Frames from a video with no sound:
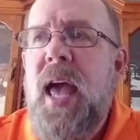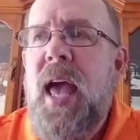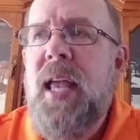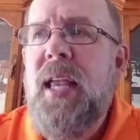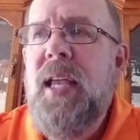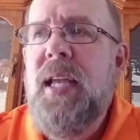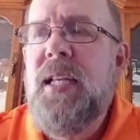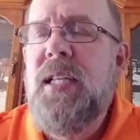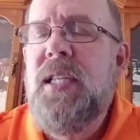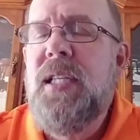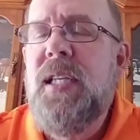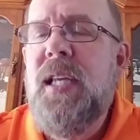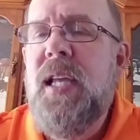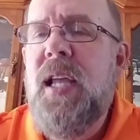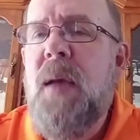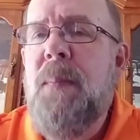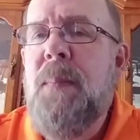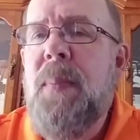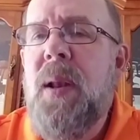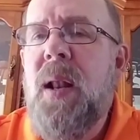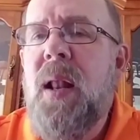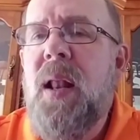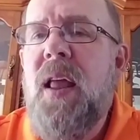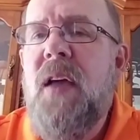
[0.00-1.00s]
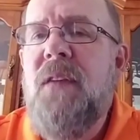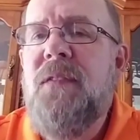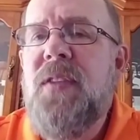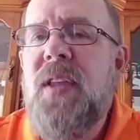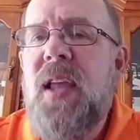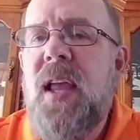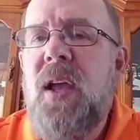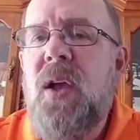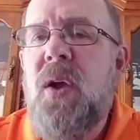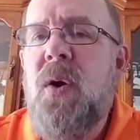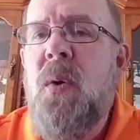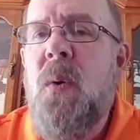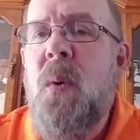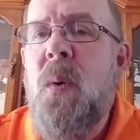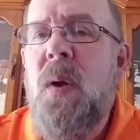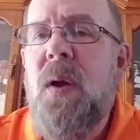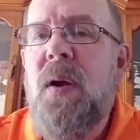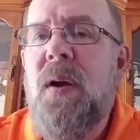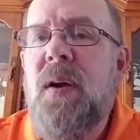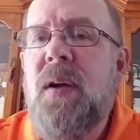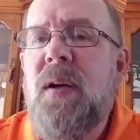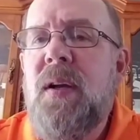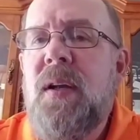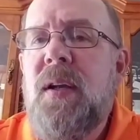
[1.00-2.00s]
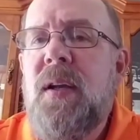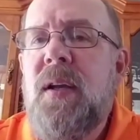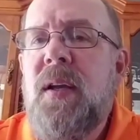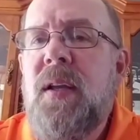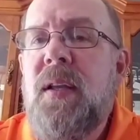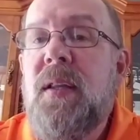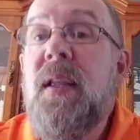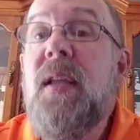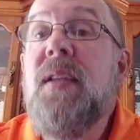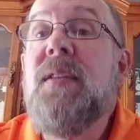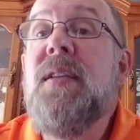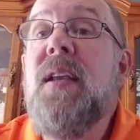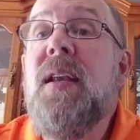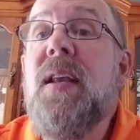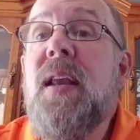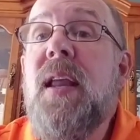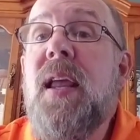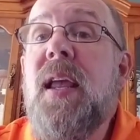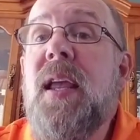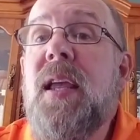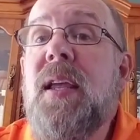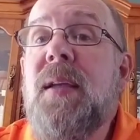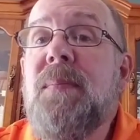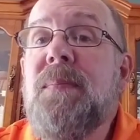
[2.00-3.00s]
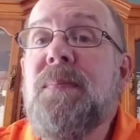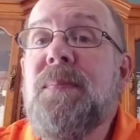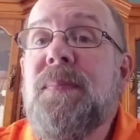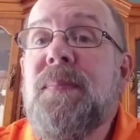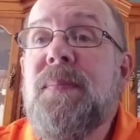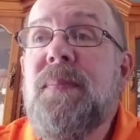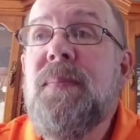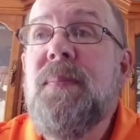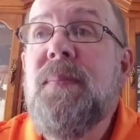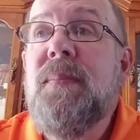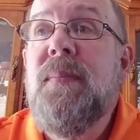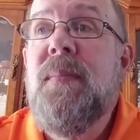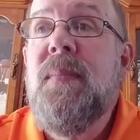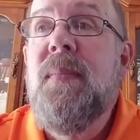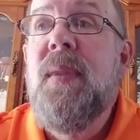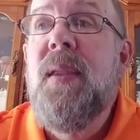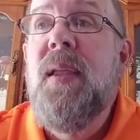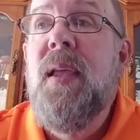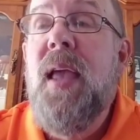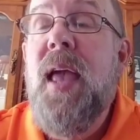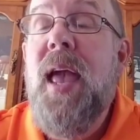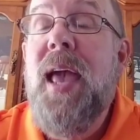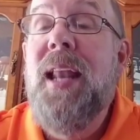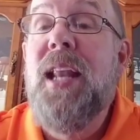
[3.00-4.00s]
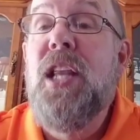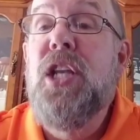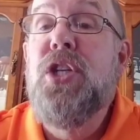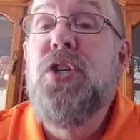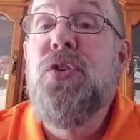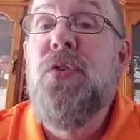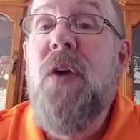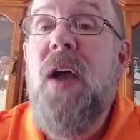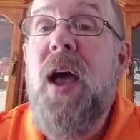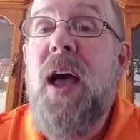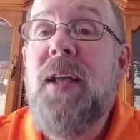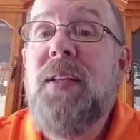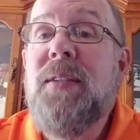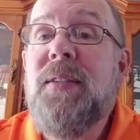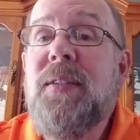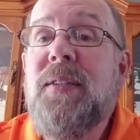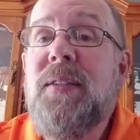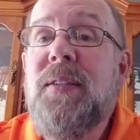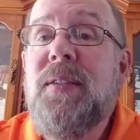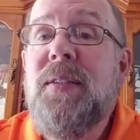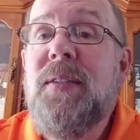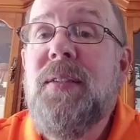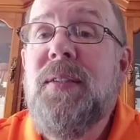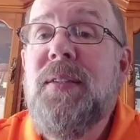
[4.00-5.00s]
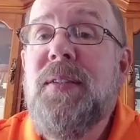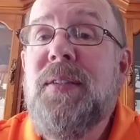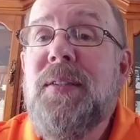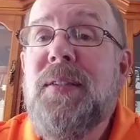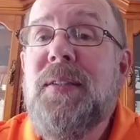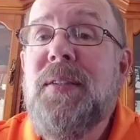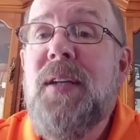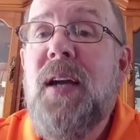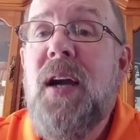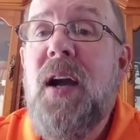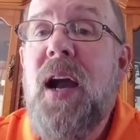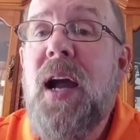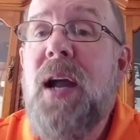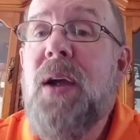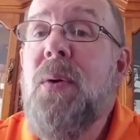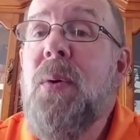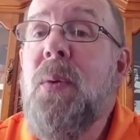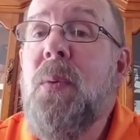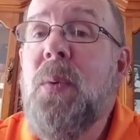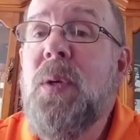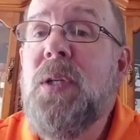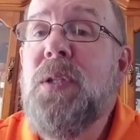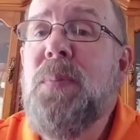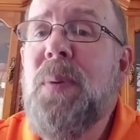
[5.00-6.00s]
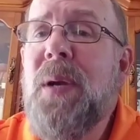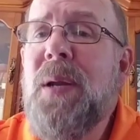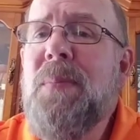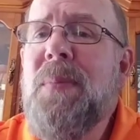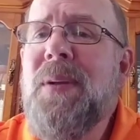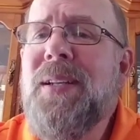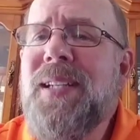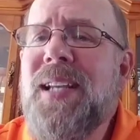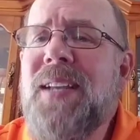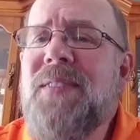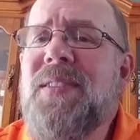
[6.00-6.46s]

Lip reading: and you can see up in the left-hand corner, there's a name, an address, all right, which pretty much